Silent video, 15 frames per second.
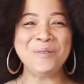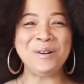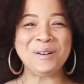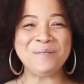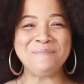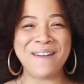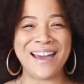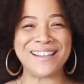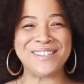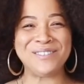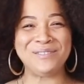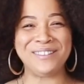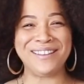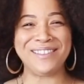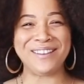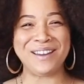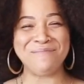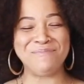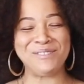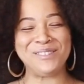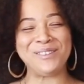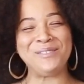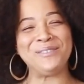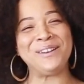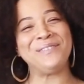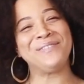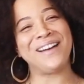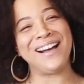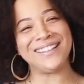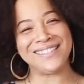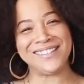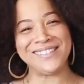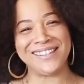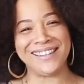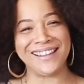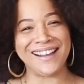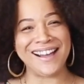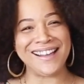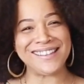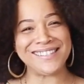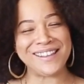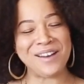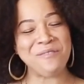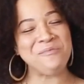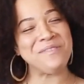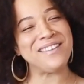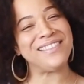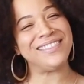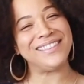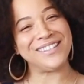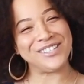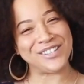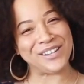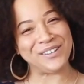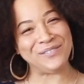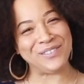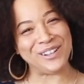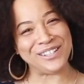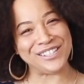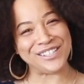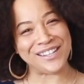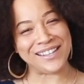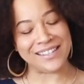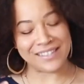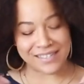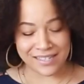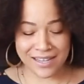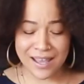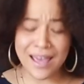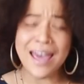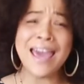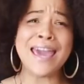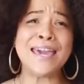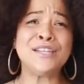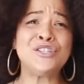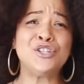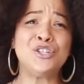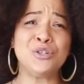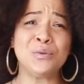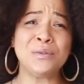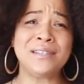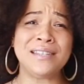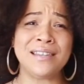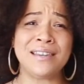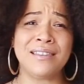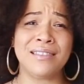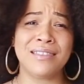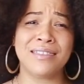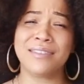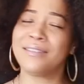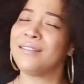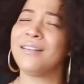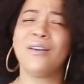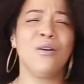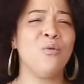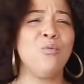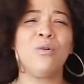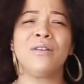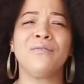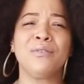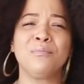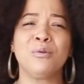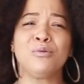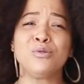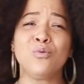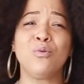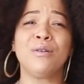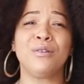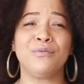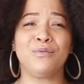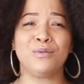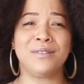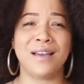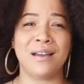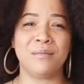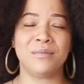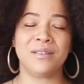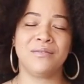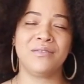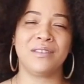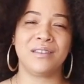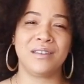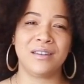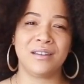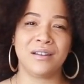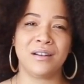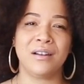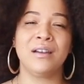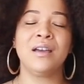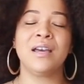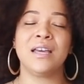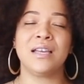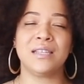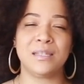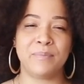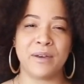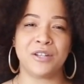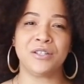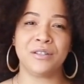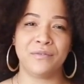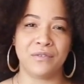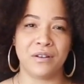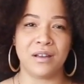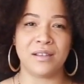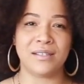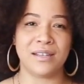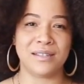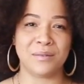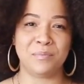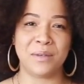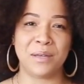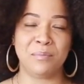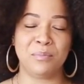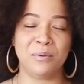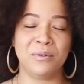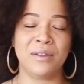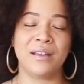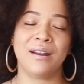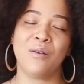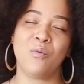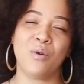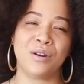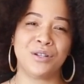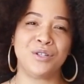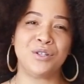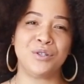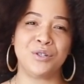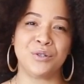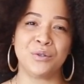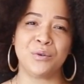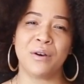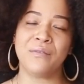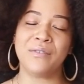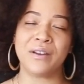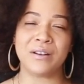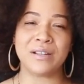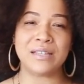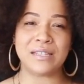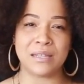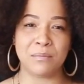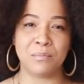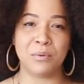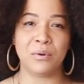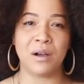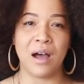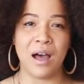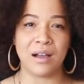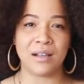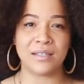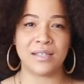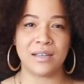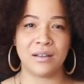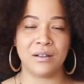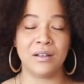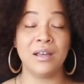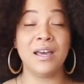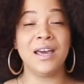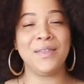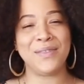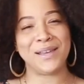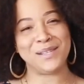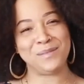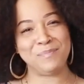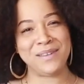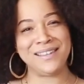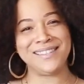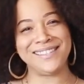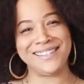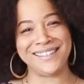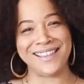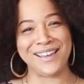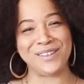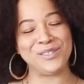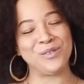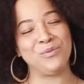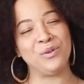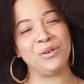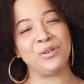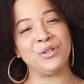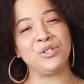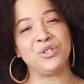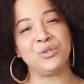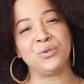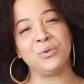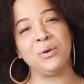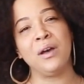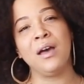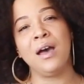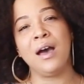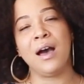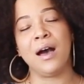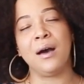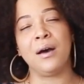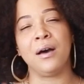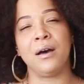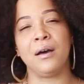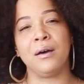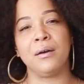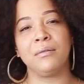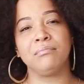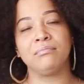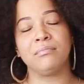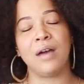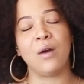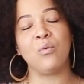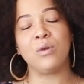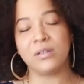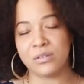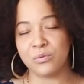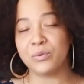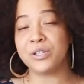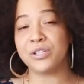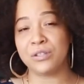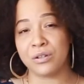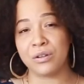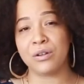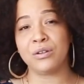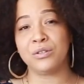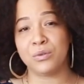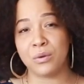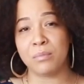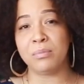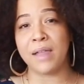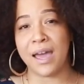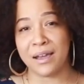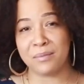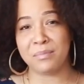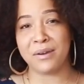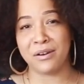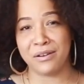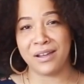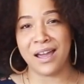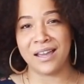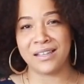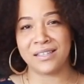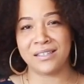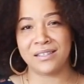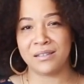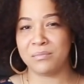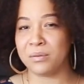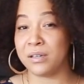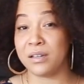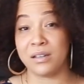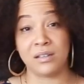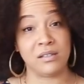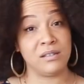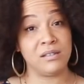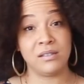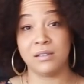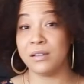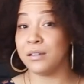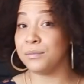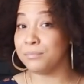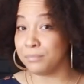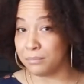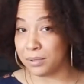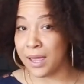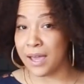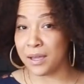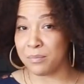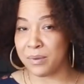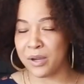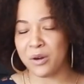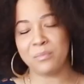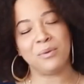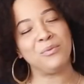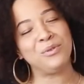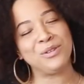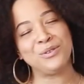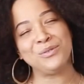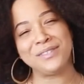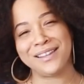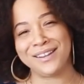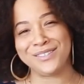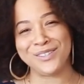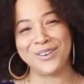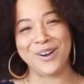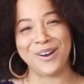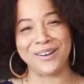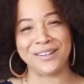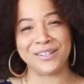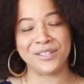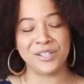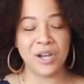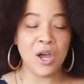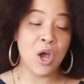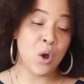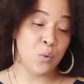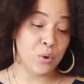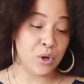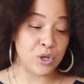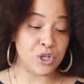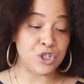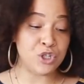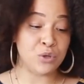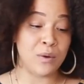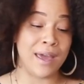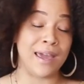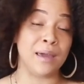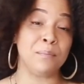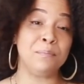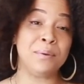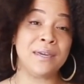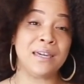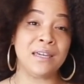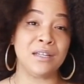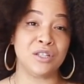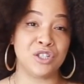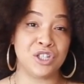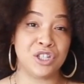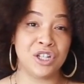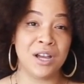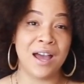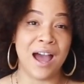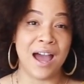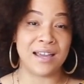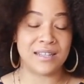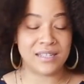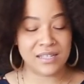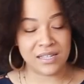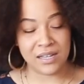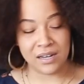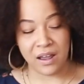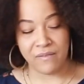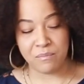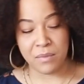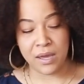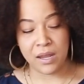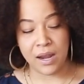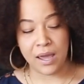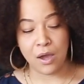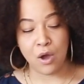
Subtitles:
welcome back to another episode of Cocktails in La Casa with Jade of all Jades. It's Juneteenth, one of the most wonderful times of the year, especially for us as a people, and I wanted to do a very simple cocktail that speaks to that. So we're gonna do, I was originally gonna do a blackberry iced tea because blackberry, but we'll use that as a garnish. We're gonna do a peach iced tea, and I've made a